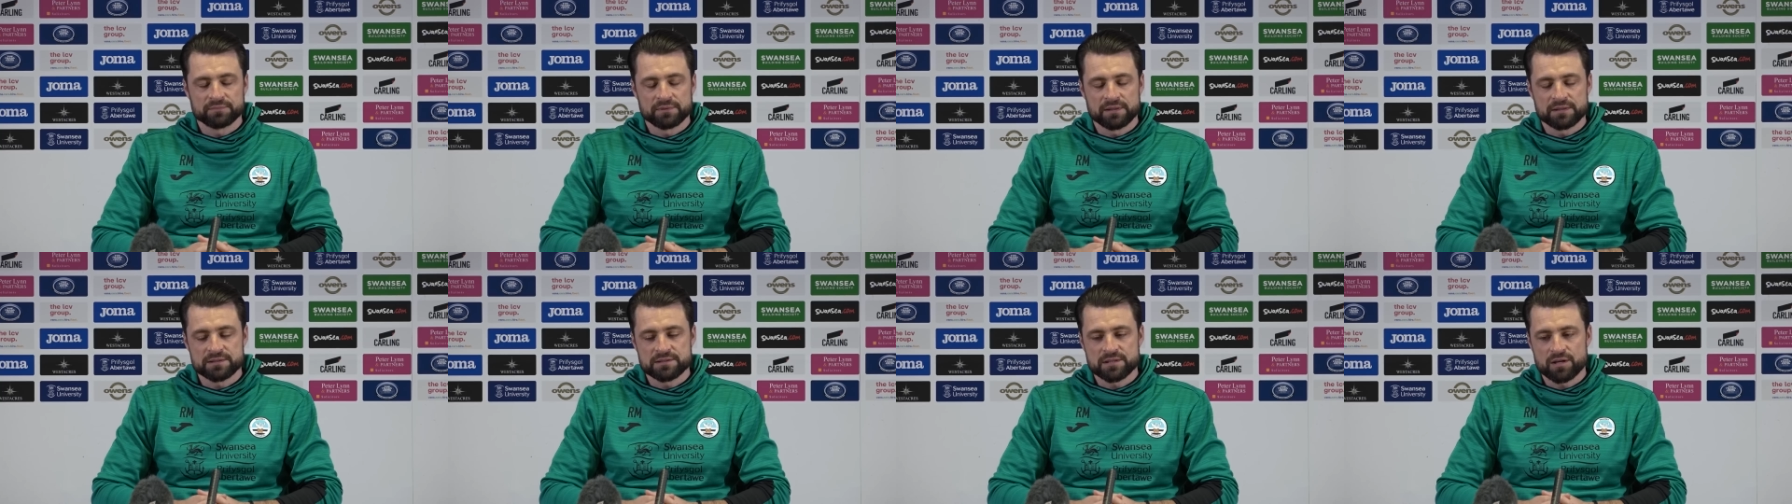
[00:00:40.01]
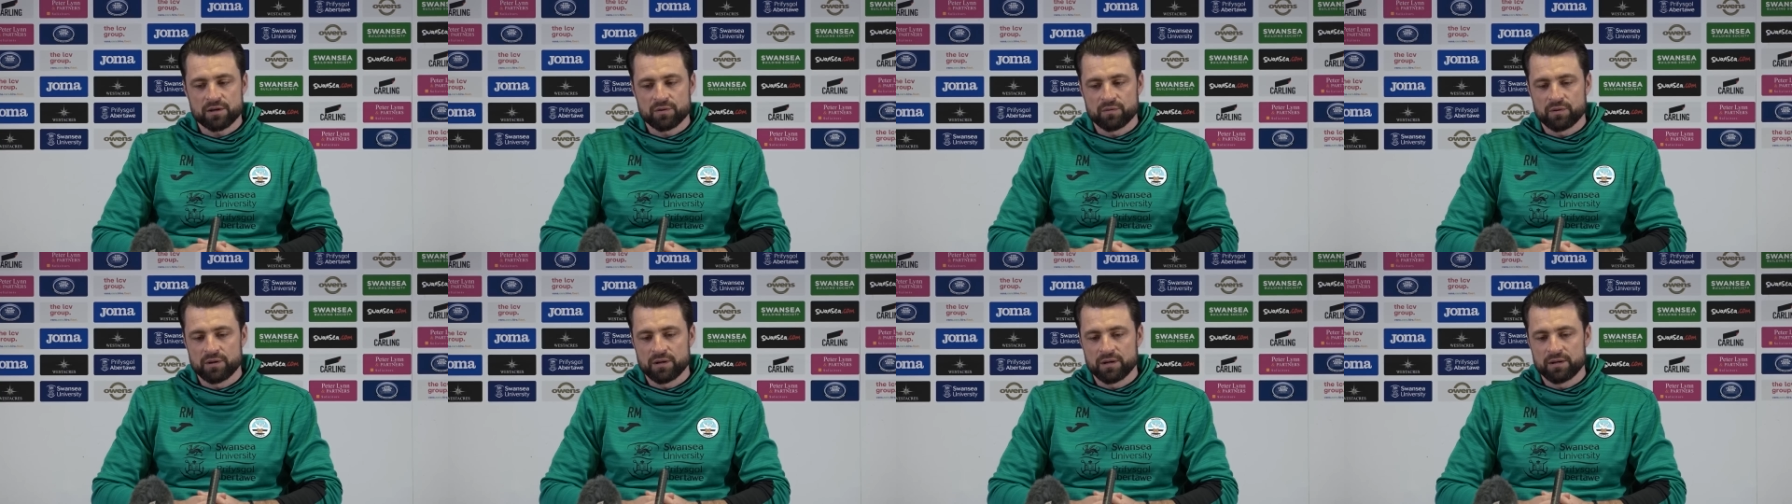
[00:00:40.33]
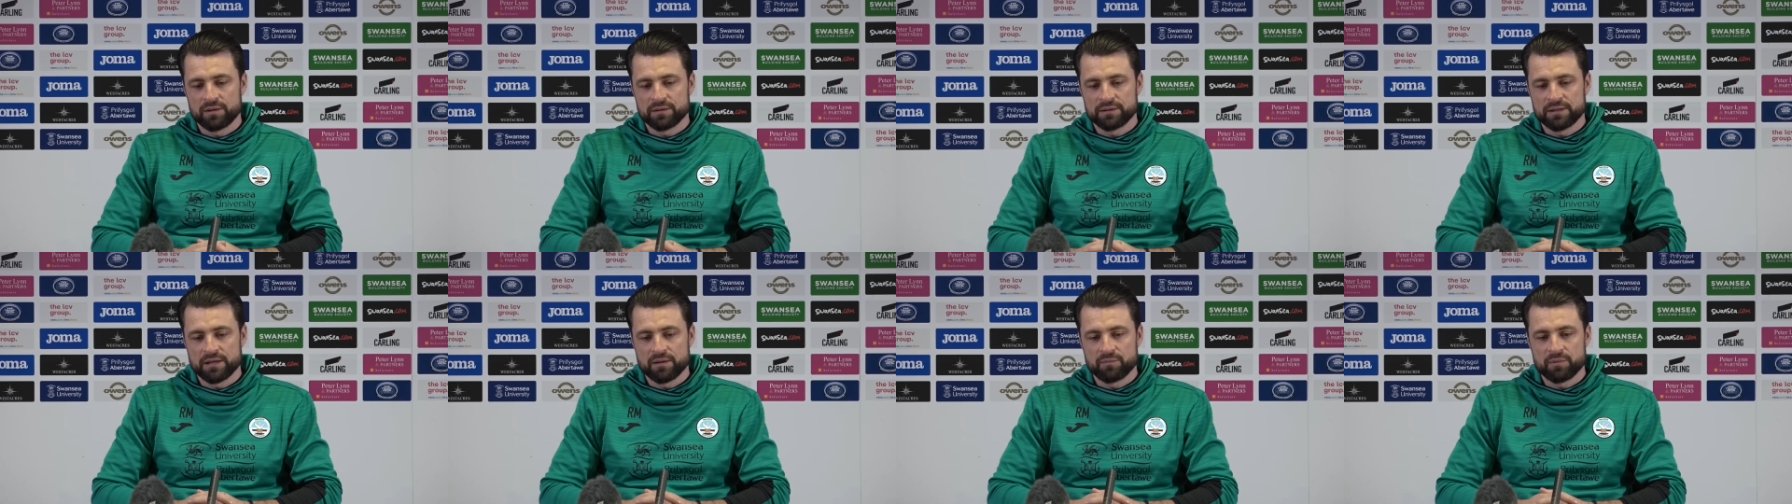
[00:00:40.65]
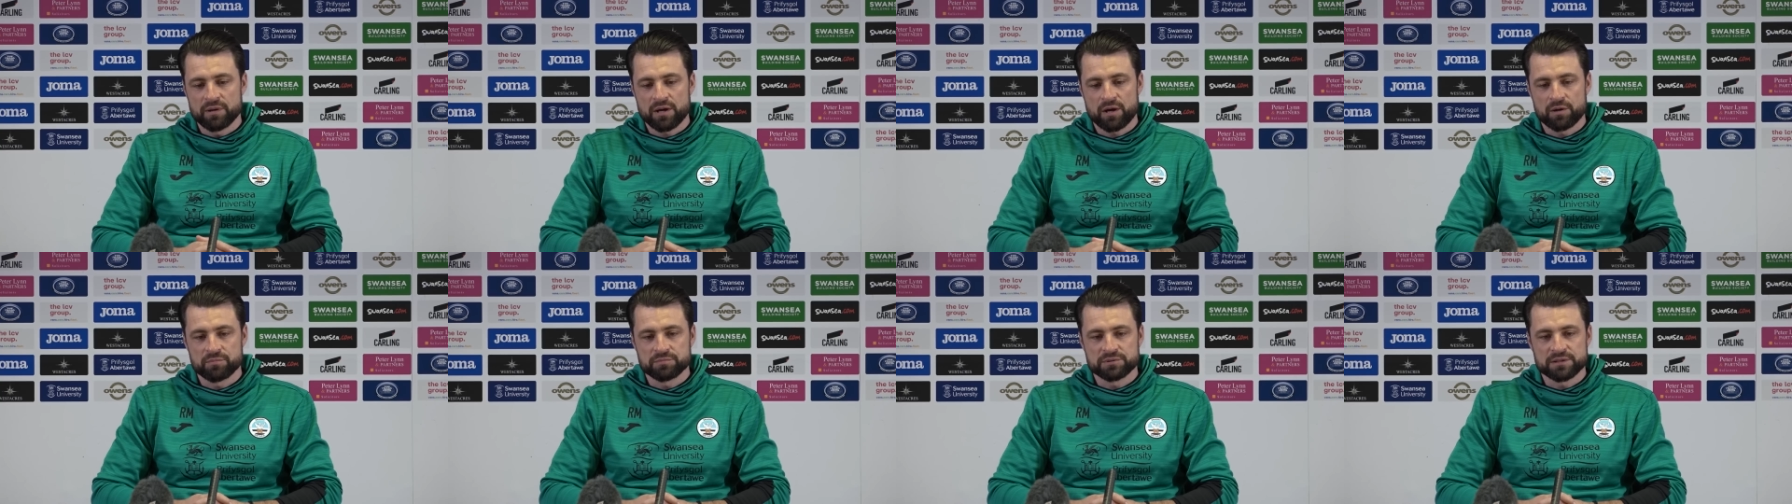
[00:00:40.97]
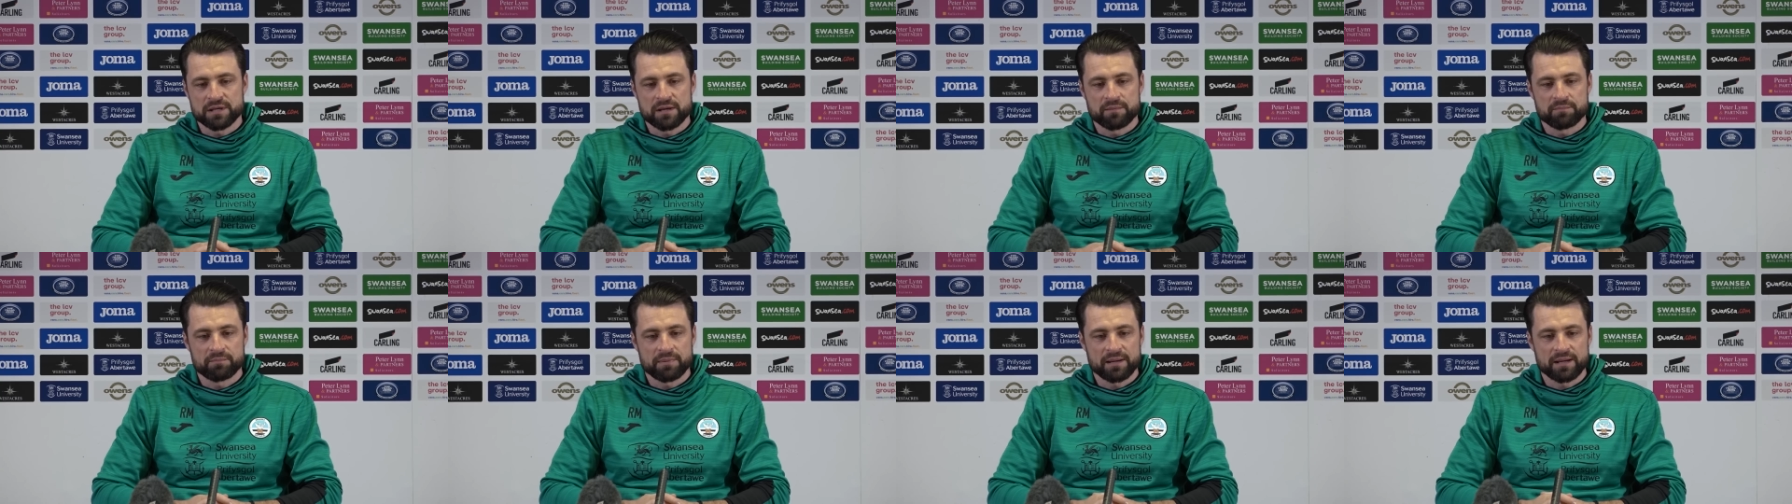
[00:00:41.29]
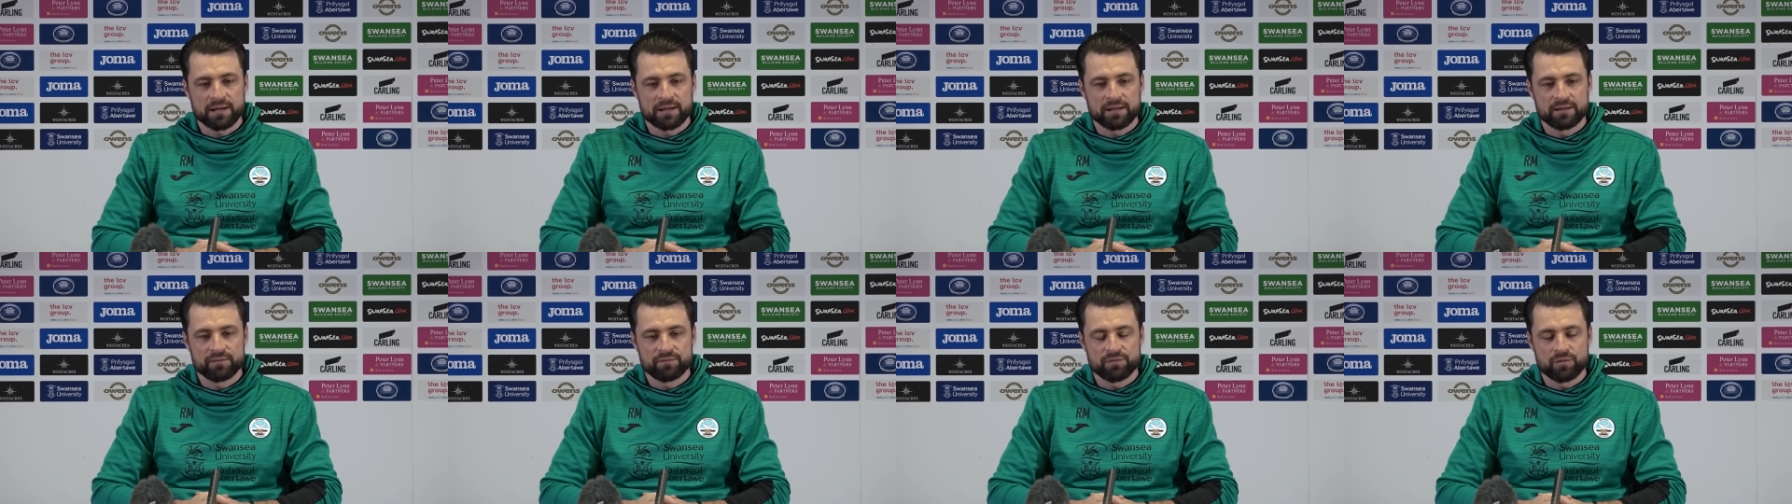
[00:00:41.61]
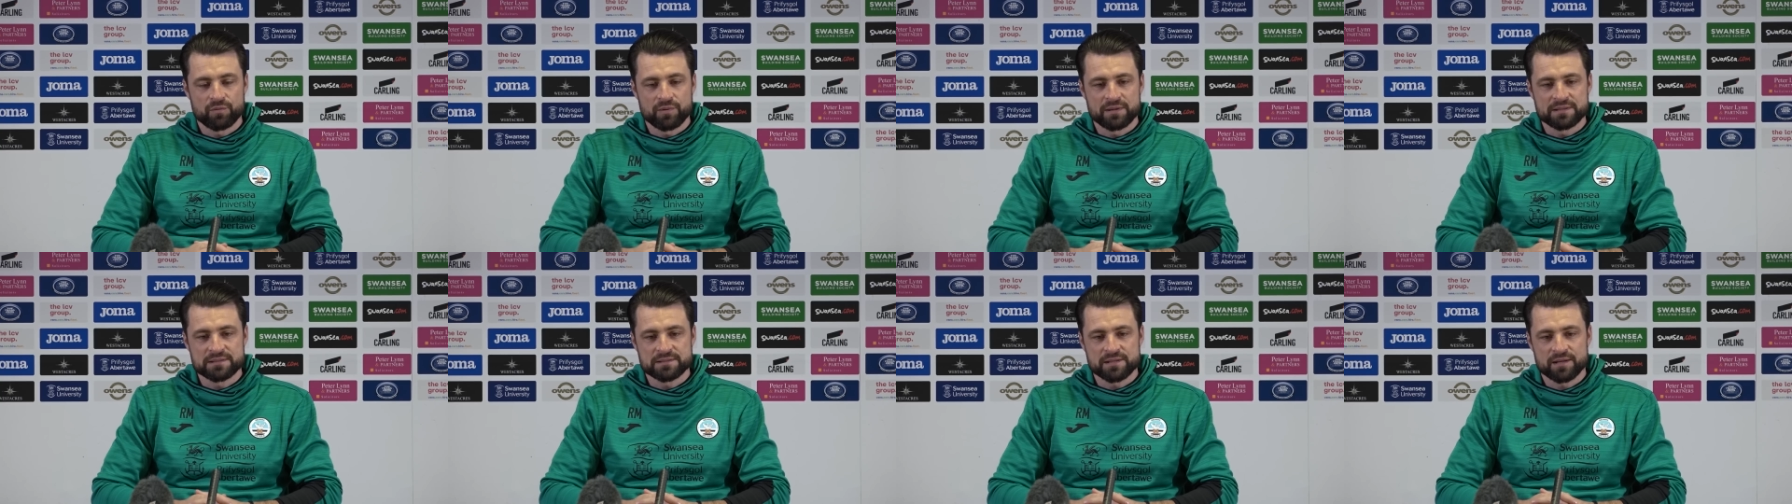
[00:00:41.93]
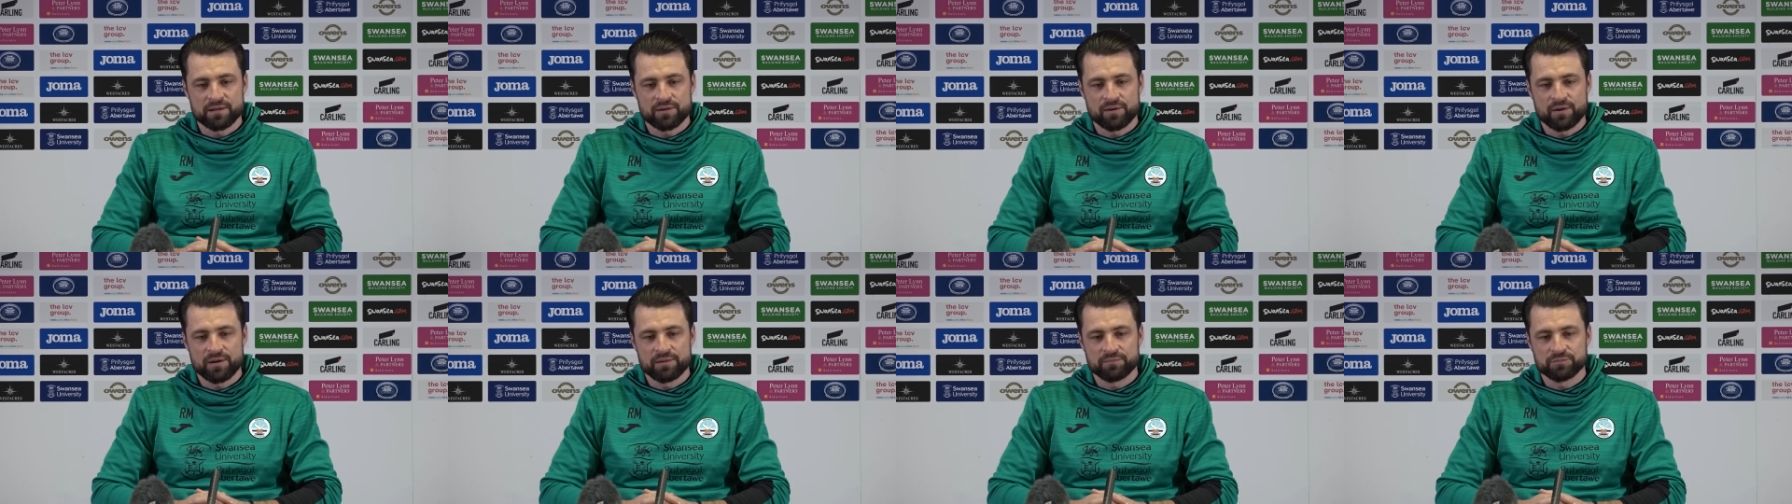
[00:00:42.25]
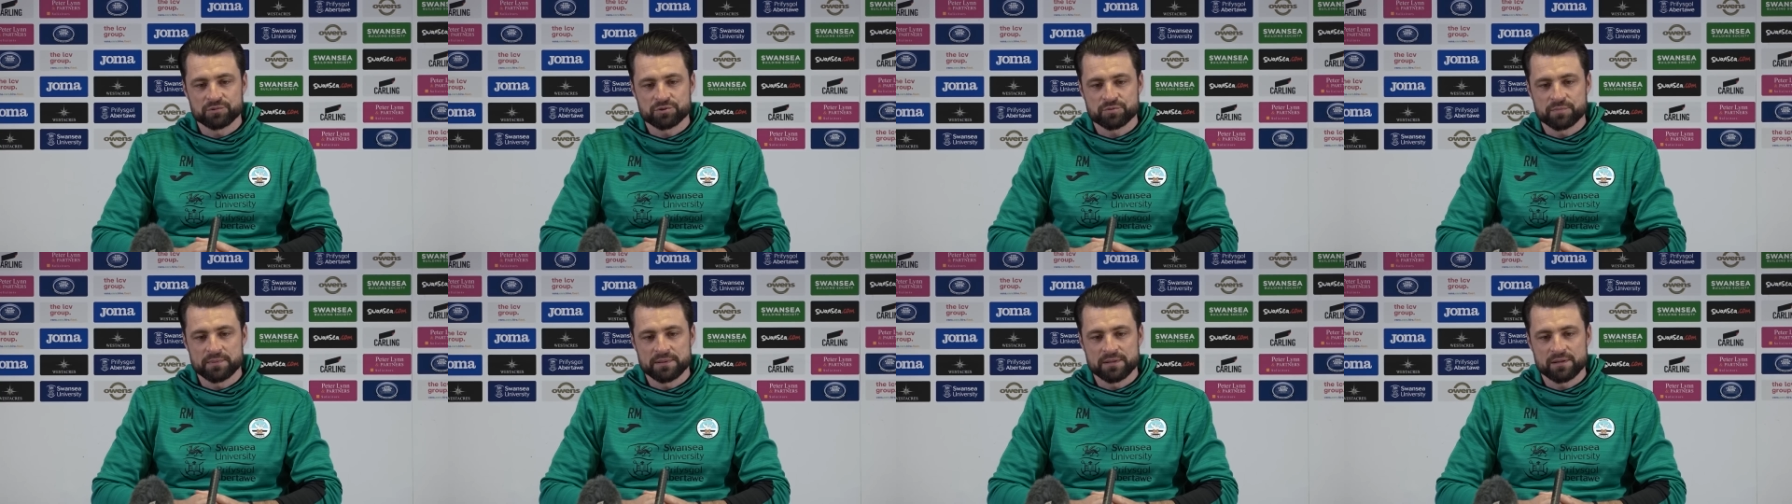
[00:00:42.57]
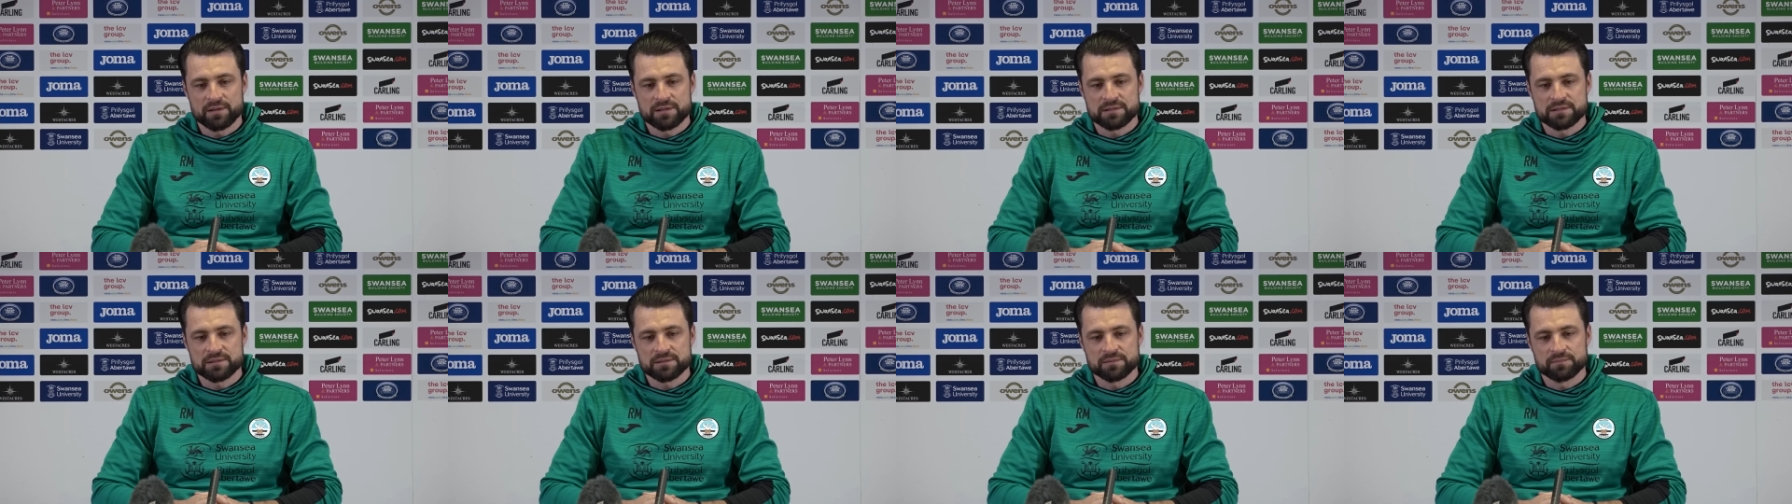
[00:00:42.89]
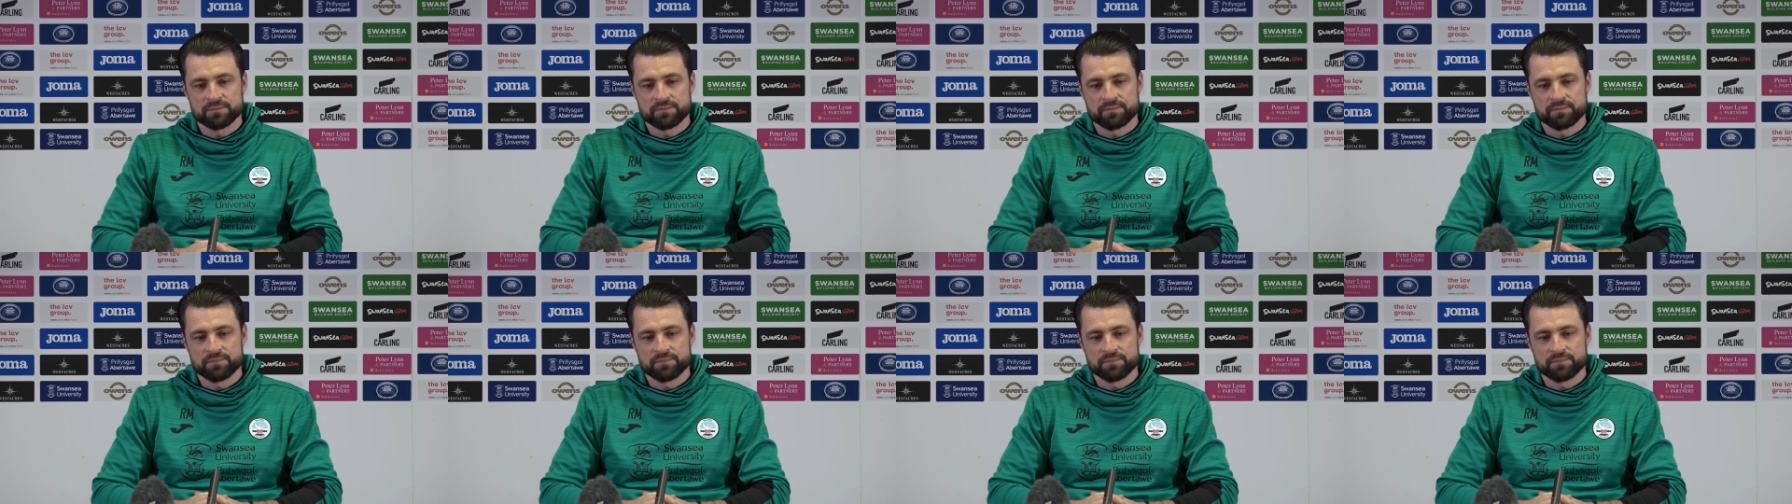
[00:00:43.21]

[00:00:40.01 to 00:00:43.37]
Uh, so uh, yeah, we hope to get him back for Wednesday night, which would be you, nice.